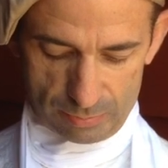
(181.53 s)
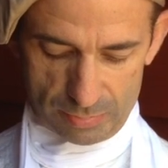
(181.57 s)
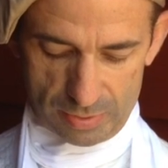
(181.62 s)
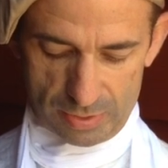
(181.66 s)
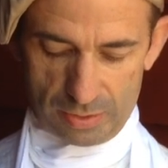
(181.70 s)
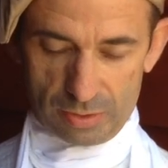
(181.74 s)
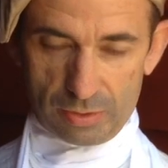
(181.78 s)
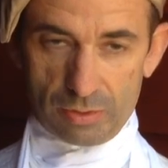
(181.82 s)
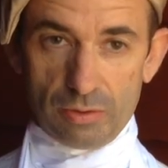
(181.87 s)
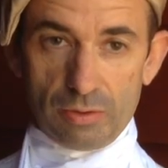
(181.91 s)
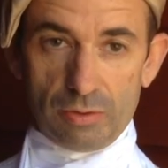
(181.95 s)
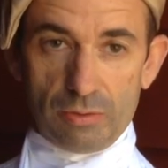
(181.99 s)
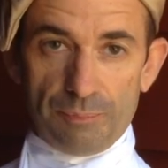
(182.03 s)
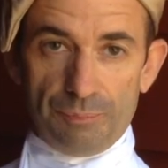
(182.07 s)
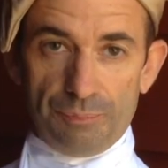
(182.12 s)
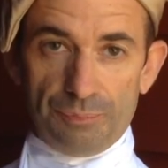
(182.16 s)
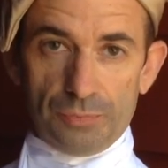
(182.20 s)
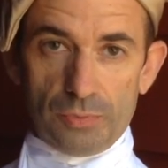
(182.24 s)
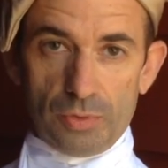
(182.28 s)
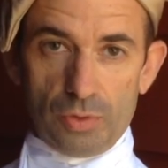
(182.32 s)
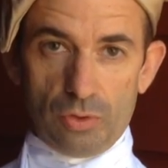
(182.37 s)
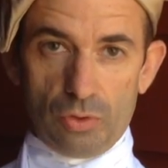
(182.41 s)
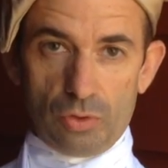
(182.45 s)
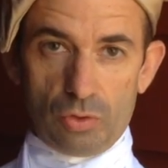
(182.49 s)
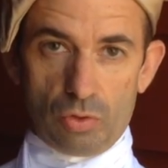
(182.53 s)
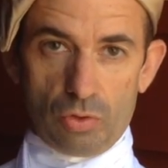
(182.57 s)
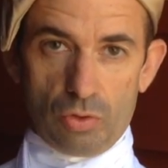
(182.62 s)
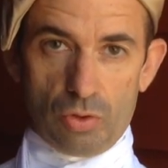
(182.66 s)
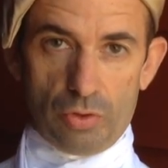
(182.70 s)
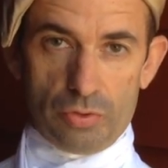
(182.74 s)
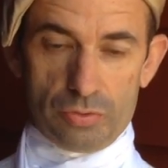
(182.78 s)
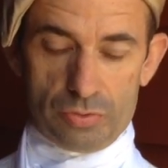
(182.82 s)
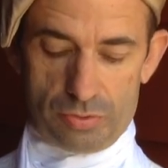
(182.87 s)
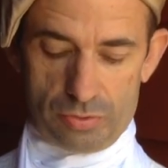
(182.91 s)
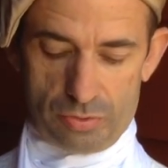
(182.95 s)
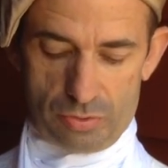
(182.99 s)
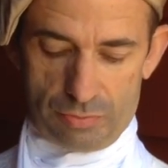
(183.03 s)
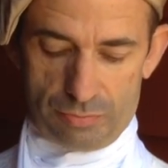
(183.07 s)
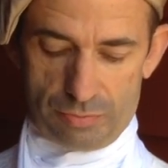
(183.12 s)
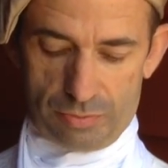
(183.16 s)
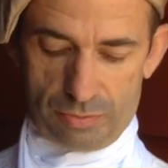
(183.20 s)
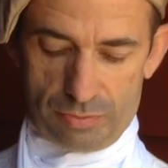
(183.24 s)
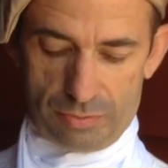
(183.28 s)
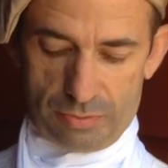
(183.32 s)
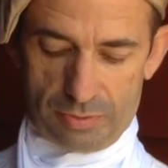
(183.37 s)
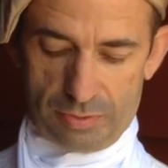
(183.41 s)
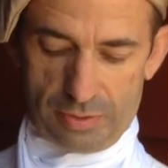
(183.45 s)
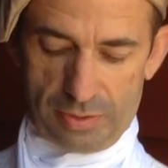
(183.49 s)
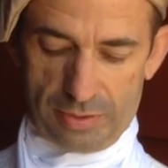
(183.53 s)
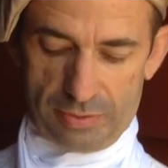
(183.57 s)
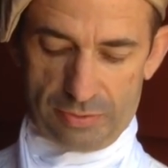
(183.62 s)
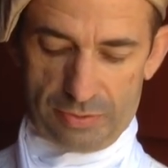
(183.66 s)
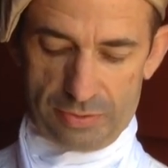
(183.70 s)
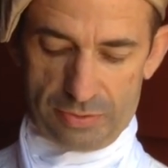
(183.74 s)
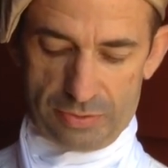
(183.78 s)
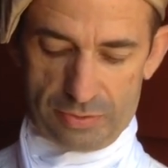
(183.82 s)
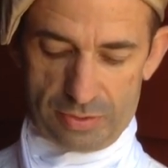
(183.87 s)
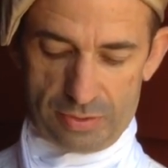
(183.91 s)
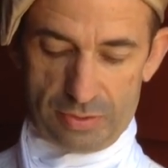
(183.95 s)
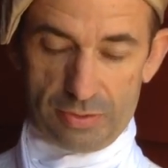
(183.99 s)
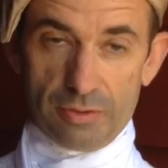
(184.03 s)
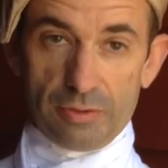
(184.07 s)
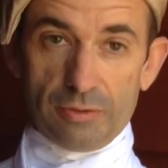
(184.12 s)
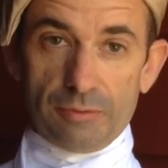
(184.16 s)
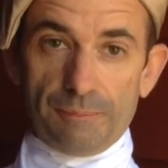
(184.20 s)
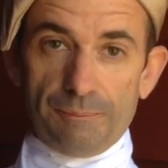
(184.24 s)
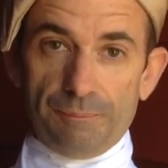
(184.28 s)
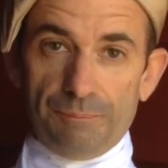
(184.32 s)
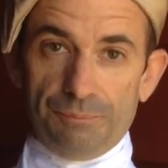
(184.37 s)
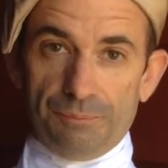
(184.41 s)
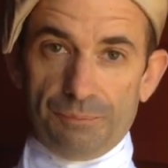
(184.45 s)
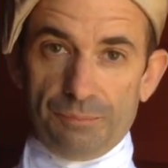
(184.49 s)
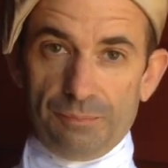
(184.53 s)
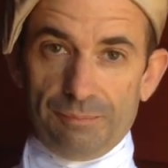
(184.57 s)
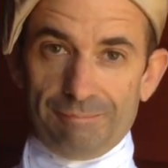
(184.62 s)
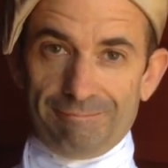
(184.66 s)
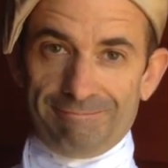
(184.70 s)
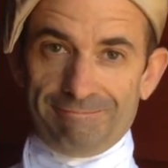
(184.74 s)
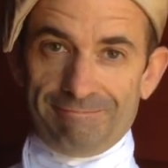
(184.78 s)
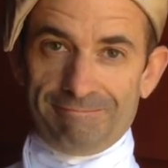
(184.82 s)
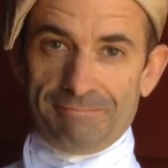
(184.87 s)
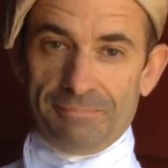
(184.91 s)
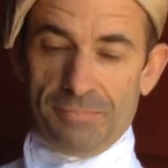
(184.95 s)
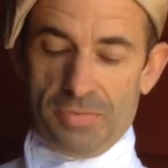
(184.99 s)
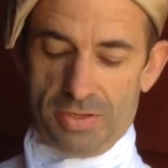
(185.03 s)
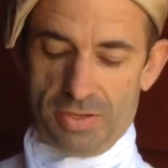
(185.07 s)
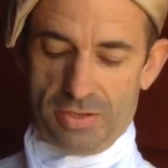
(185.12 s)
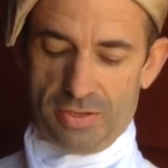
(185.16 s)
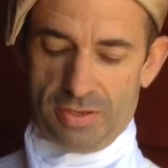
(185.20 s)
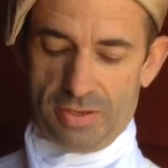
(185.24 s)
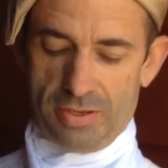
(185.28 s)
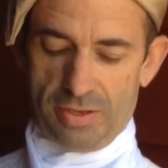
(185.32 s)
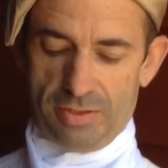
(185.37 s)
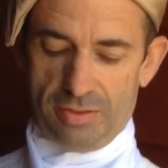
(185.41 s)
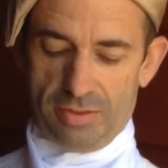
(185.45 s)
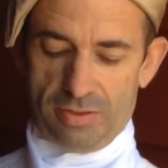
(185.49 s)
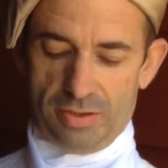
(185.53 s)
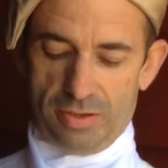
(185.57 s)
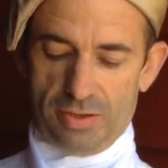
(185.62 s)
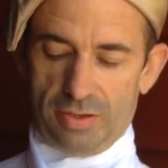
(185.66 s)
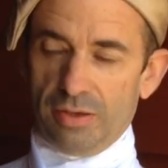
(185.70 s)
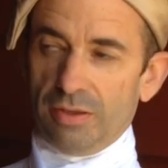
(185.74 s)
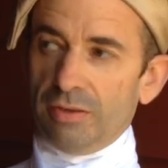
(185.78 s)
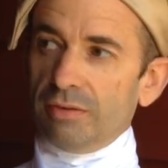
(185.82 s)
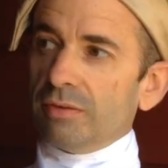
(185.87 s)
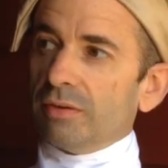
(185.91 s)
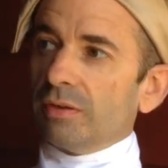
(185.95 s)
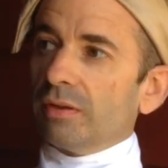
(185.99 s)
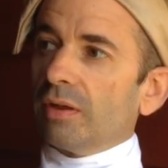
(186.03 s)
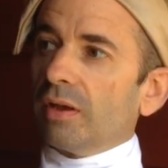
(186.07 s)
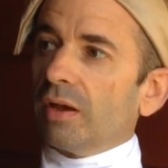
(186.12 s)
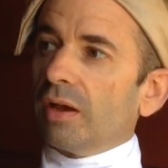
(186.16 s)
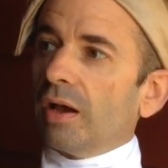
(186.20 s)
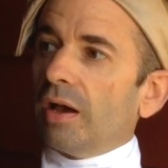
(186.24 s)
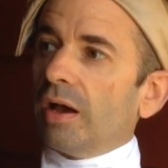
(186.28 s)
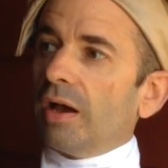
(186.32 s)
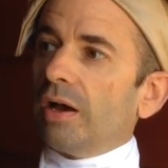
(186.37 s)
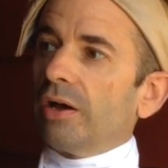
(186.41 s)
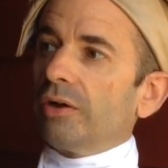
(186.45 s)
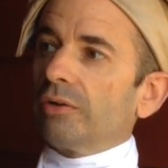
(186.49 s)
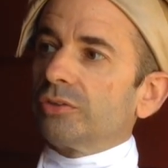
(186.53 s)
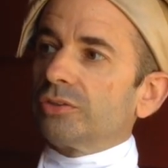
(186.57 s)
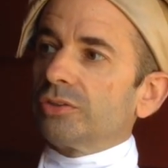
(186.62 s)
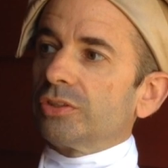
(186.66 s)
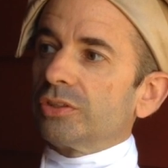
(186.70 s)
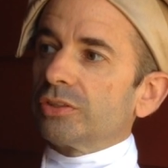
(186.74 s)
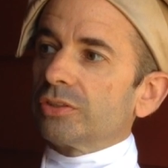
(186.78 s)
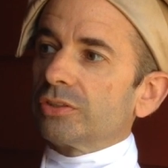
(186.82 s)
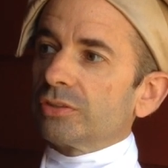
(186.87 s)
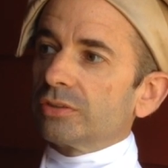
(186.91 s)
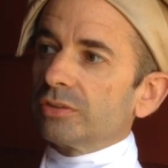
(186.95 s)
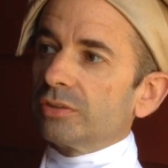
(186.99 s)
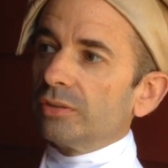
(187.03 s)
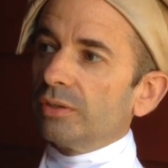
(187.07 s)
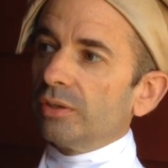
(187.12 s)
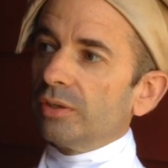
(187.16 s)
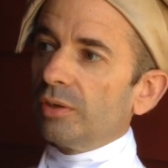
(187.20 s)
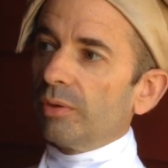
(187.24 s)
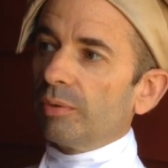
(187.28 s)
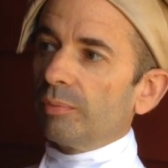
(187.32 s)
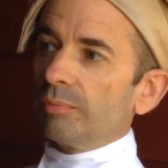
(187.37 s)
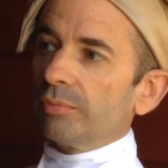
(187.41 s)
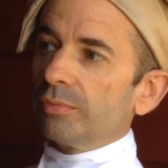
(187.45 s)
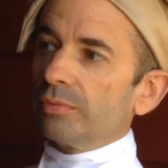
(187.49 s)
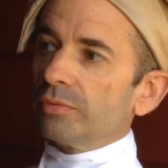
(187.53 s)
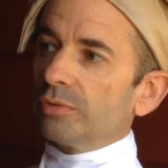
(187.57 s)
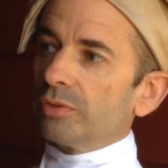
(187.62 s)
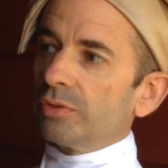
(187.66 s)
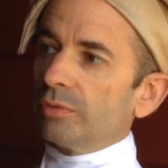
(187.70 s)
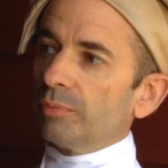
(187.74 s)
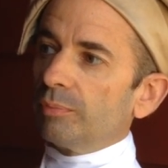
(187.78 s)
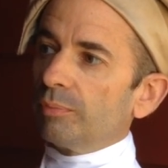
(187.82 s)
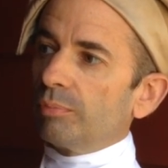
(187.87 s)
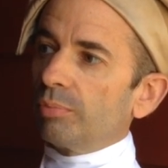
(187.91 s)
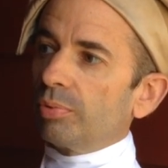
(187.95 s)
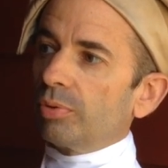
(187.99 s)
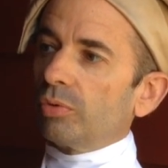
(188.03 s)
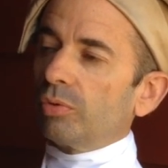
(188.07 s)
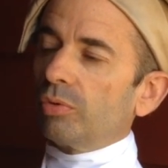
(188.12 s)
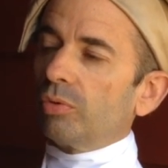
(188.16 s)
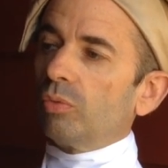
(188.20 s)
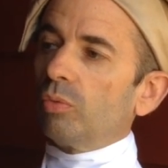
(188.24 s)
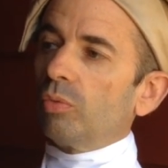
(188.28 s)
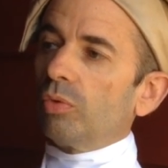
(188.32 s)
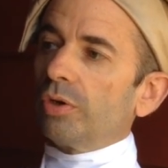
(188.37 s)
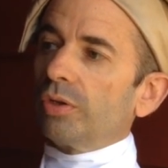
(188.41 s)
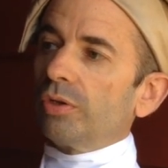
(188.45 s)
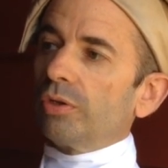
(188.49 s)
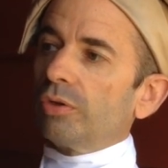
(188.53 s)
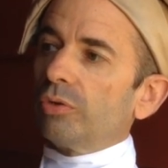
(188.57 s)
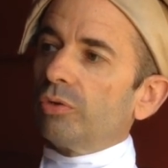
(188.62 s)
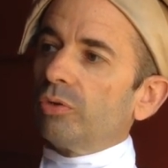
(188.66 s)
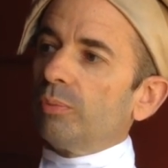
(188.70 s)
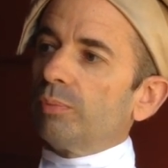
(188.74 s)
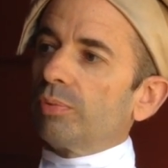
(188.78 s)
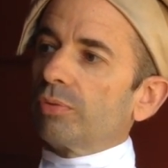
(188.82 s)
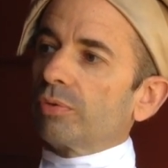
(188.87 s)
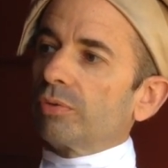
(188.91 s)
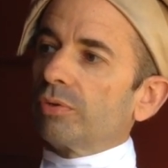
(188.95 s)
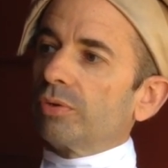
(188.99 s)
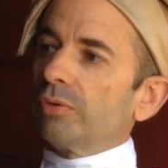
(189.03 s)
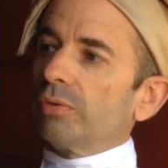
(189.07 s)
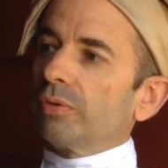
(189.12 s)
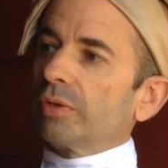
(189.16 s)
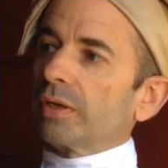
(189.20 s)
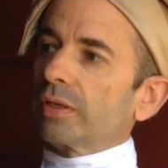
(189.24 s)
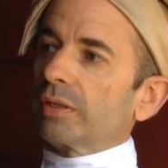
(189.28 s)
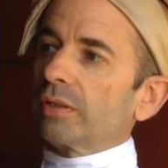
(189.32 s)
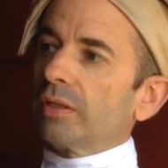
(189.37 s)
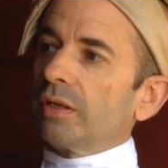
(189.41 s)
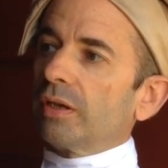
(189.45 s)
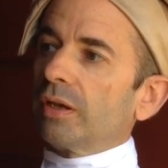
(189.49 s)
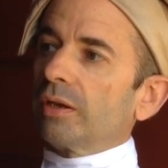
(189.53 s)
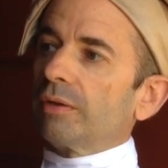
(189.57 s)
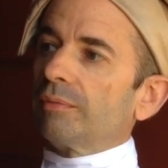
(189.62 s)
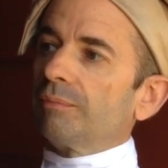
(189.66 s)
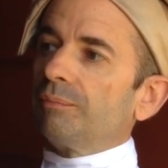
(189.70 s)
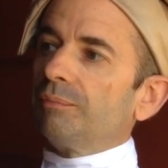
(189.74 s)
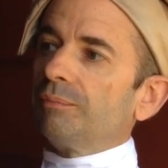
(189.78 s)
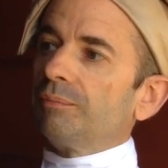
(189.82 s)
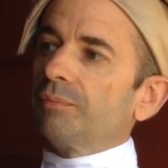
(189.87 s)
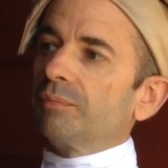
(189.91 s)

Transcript: and make a, a crossover like this here and then I'll just pull one loop through like that